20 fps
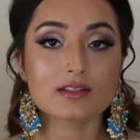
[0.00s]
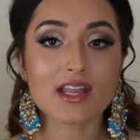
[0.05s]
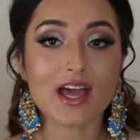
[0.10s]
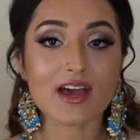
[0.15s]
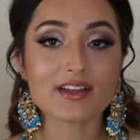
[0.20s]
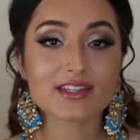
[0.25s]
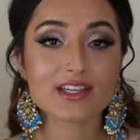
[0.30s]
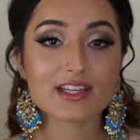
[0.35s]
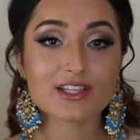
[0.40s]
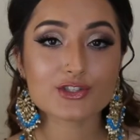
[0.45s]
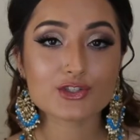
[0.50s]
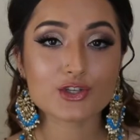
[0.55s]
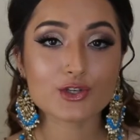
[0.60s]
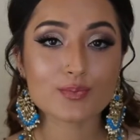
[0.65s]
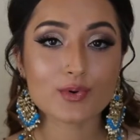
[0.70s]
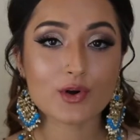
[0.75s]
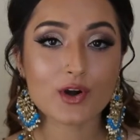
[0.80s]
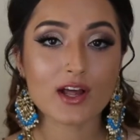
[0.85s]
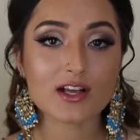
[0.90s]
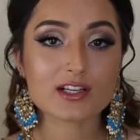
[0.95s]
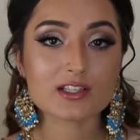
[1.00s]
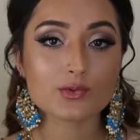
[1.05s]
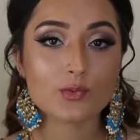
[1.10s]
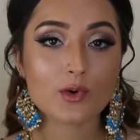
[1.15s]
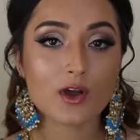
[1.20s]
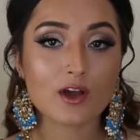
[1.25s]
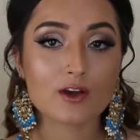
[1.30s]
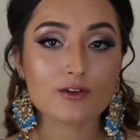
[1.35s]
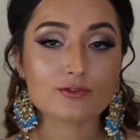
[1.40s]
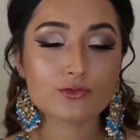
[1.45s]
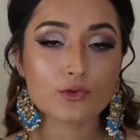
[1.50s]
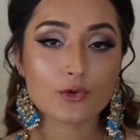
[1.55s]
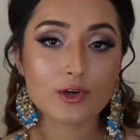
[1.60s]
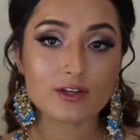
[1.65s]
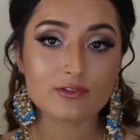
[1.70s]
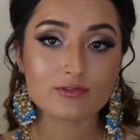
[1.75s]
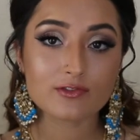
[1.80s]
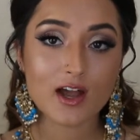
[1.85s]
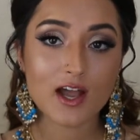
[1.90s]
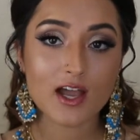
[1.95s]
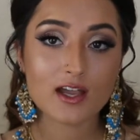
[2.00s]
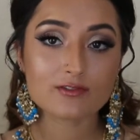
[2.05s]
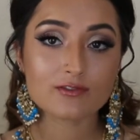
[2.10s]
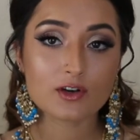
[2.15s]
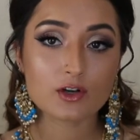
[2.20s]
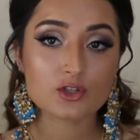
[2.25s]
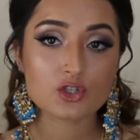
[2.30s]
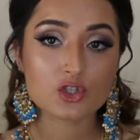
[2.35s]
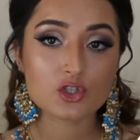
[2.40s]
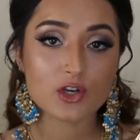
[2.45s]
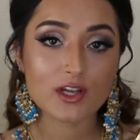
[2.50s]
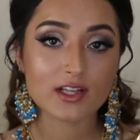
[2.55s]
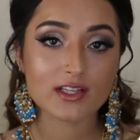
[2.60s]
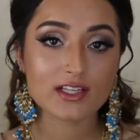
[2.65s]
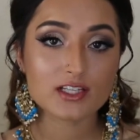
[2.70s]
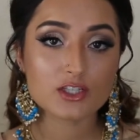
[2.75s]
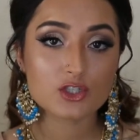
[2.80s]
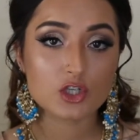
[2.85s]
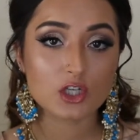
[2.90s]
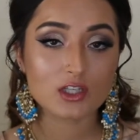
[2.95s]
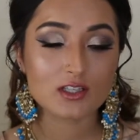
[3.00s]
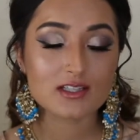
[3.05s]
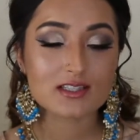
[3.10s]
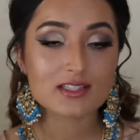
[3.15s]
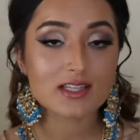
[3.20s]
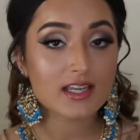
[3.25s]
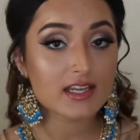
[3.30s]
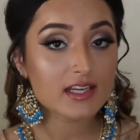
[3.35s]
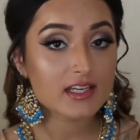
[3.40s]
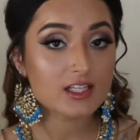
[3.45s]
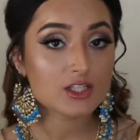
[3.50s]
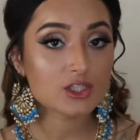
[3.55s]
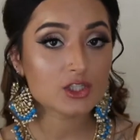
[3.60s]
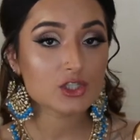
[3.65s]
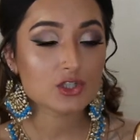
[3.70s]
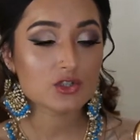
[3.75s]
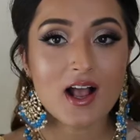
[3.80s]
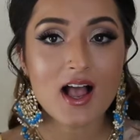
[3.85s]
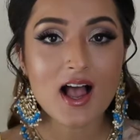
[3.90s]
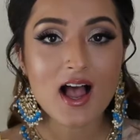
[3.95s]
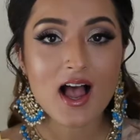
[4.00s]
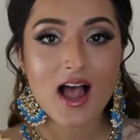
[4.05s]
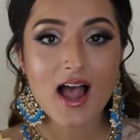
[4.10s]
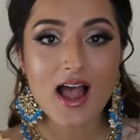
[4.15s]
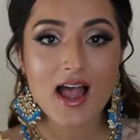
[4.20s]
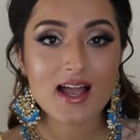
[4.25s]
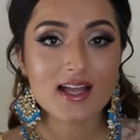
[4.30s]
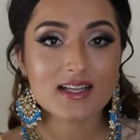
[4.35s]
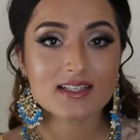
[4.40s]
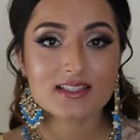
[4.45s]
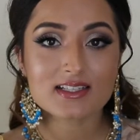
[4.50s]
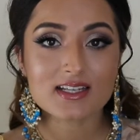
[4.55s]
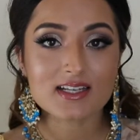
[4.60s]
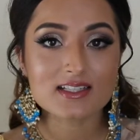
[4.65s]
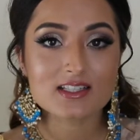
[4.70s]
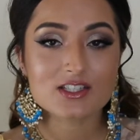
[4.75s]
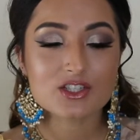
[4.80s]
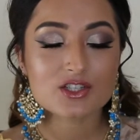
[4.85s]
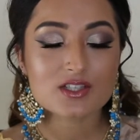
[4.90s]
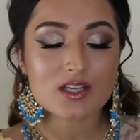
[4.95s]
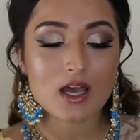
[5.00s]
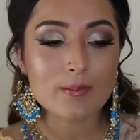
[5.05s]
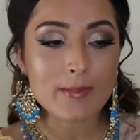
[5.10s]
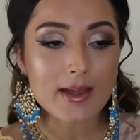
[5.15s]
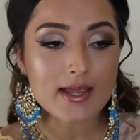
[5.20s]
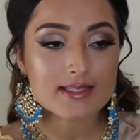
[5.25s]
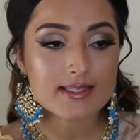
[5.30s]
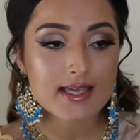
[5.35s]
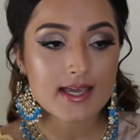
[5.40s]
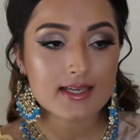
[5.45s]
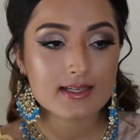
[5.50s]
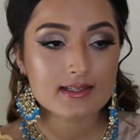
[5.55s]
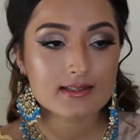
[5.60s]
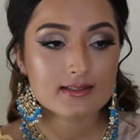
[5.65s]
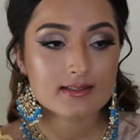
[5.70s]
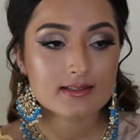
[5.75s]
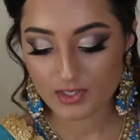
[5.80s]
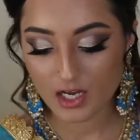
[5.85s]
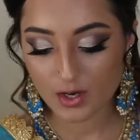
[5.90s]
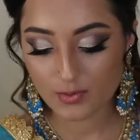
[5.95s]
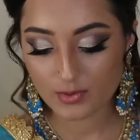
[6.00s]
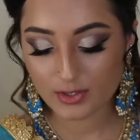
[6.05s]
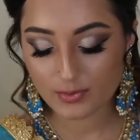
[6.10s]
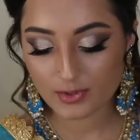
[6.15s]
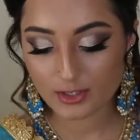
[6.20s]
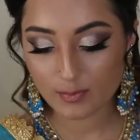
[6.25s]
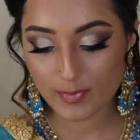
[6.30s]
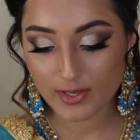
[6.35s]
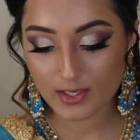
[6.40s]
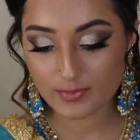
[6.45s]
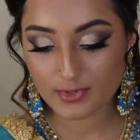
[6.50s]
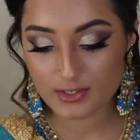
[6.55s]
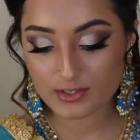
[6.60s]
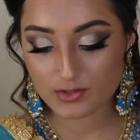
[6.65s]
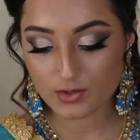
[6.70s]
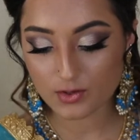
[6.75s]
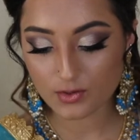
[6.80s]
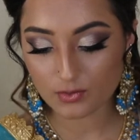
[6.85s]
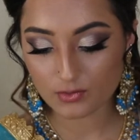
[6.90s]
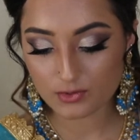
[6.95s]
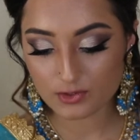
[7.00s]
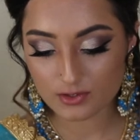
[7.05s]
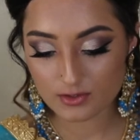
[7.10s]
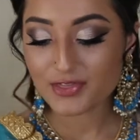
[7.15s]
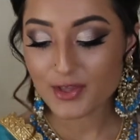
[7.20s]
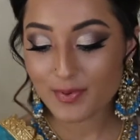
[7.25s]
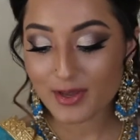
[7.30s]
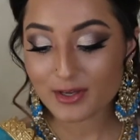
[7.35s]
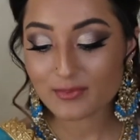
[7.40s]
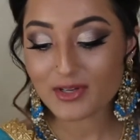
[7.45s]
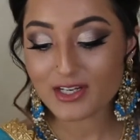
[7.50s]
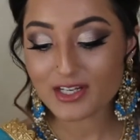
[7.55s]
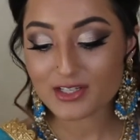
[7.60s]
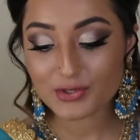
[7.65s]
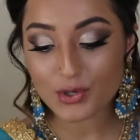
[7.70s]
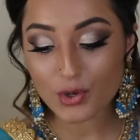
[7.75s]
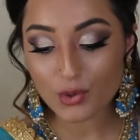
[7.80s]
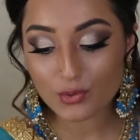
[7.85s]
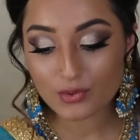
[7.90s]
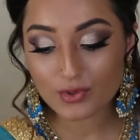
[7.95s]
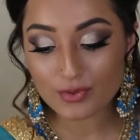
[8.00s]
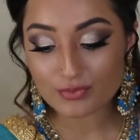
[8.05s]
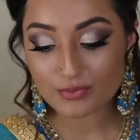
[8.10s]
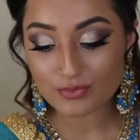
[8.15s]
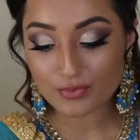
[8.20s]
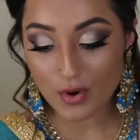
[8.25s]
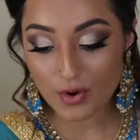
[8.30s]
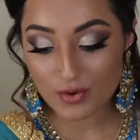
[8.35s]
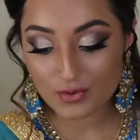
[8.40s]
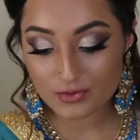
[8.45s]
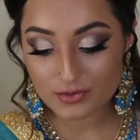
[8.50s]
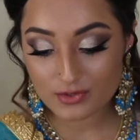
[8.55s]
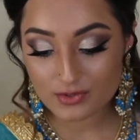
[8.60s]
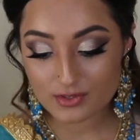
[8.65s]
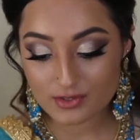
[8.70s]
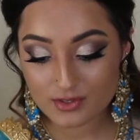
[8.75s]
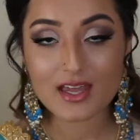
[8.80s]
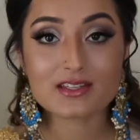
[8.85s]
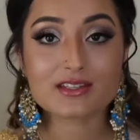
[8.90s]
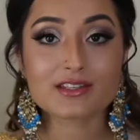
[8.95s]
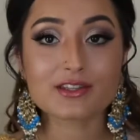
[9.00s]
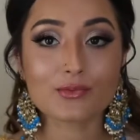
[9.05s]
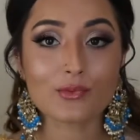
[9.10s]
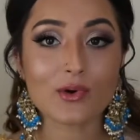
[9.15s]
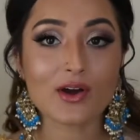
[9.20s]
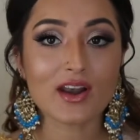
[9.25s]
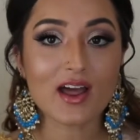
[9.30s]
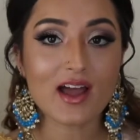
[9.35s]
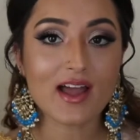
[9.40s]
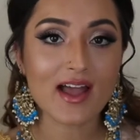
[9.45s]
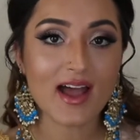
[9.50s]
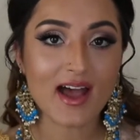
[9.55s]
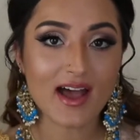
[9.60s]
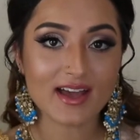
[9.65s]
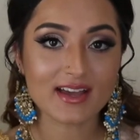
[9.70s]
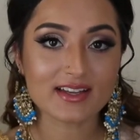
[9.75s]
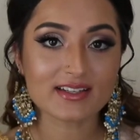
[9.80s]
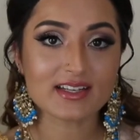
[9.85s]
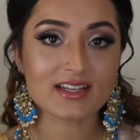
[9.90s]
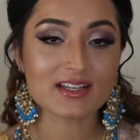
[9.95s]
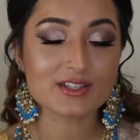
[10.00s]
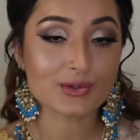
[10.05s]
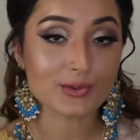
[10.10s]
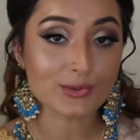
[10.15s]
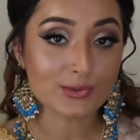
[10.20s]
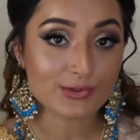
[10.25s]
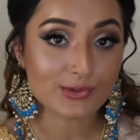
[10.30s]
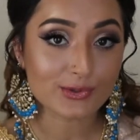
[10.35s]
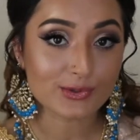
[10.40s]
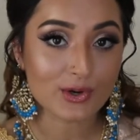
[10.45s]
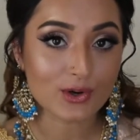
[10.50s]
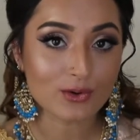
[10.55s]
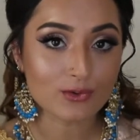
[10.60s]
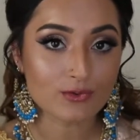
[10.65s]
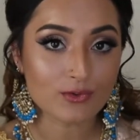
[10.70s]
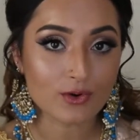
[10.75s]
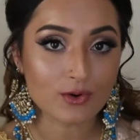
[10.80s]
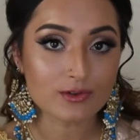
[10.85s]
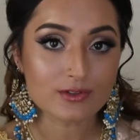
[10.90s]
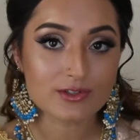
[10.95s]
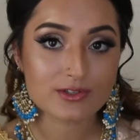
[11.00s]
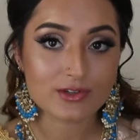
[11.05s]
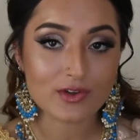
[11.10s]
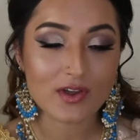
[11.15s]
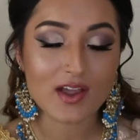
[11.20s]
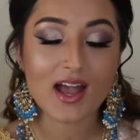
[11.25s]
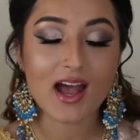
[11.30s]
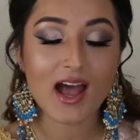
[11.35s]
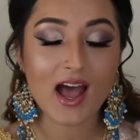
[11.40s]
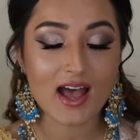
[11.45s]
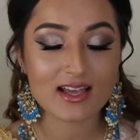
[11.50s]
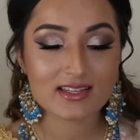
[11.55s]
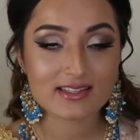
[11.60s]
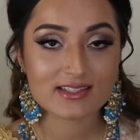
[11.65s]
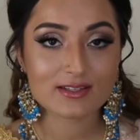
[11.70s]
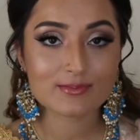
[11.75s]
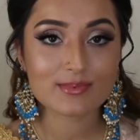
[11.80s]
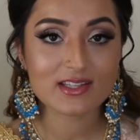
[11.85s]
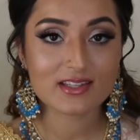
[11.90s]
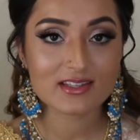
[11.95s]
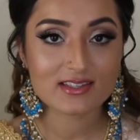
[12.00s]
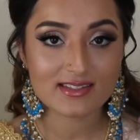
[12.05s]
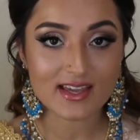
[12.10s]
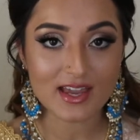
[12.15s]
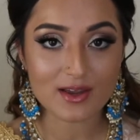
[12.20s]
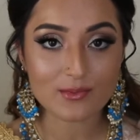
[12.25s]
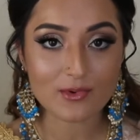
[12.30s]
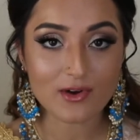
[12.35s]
Now these 2 products were 45 Australian dollars each, and it's just amazing. I wonder what the pigment's called. The pigment is called Rose, and the one I had is also called Rose, so it has to be the same